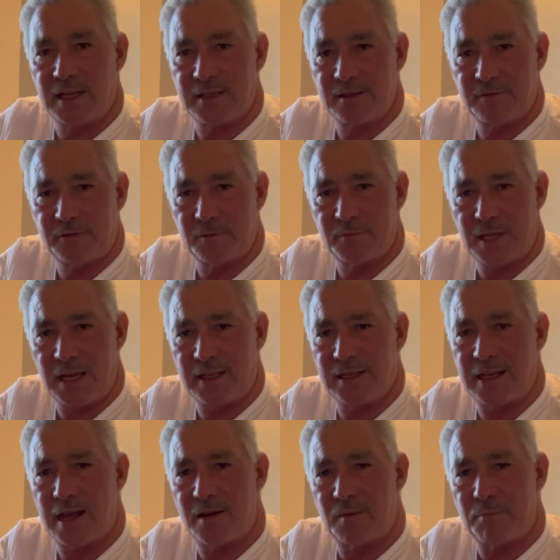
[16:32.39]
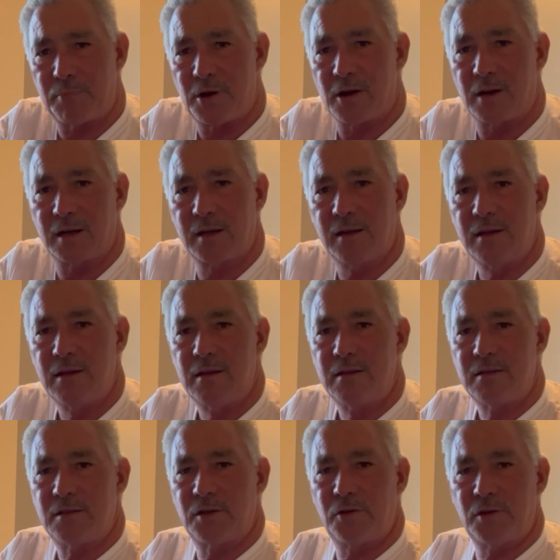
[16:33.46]
from taking it out of park
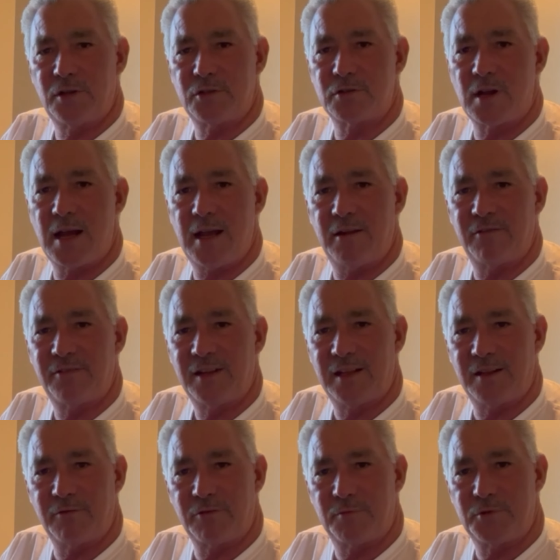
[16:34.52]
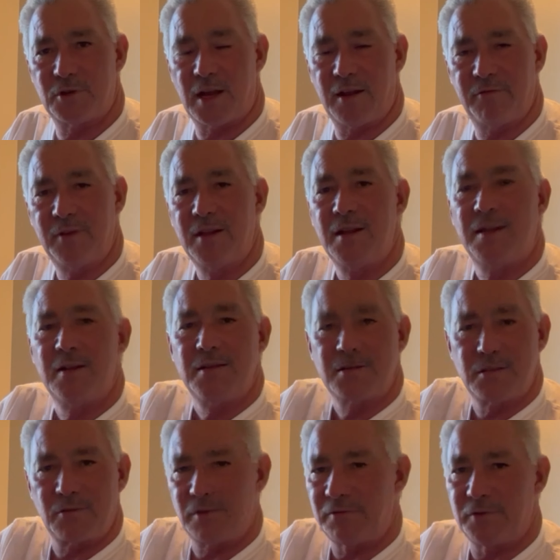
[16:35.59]
to go to drive, and then from drive
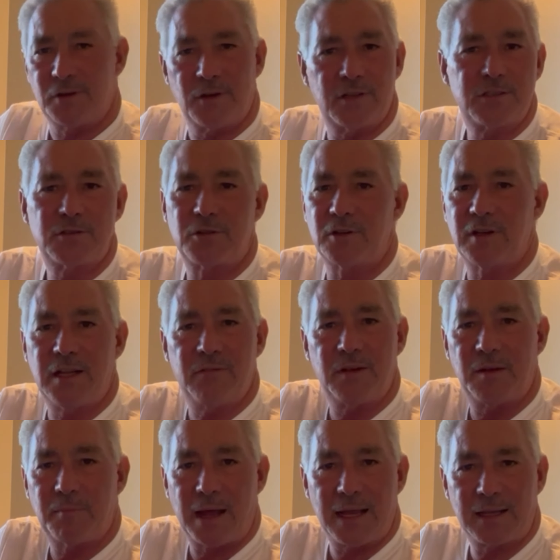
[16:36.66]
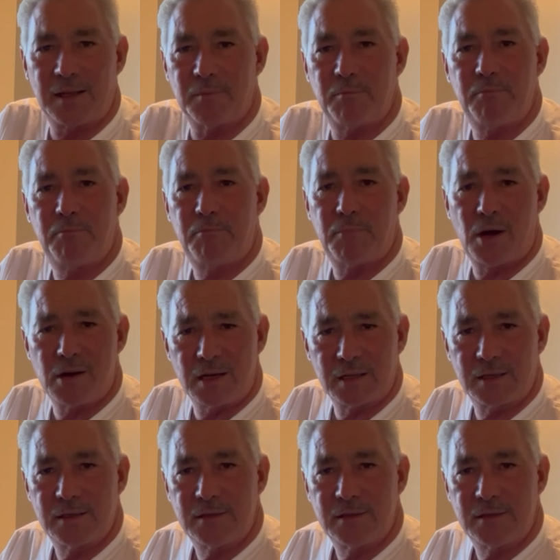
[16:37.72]
to reverse, or even to back in park.